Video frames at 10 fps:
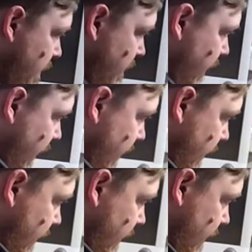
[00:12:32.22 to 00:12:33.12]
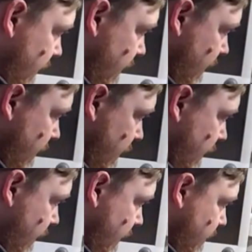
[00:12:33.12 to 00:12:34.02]
by
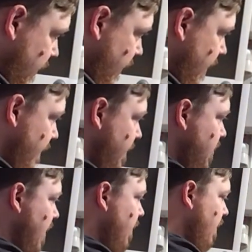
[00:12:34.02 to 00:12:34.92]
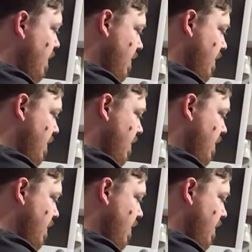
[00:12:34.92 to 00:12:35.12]
inserting into the chamber,